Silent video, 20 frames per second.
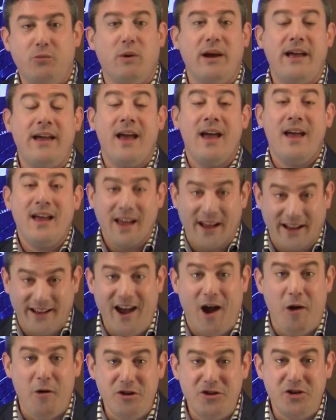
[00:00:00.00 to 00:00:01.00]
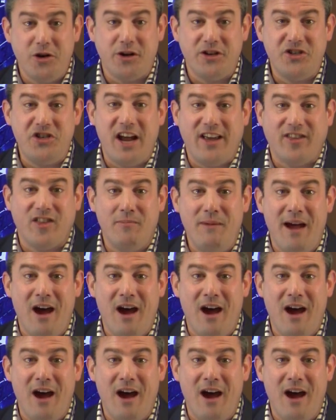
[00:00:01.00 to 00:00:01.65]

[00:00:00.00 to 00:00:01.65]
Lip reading: We encourage you to check them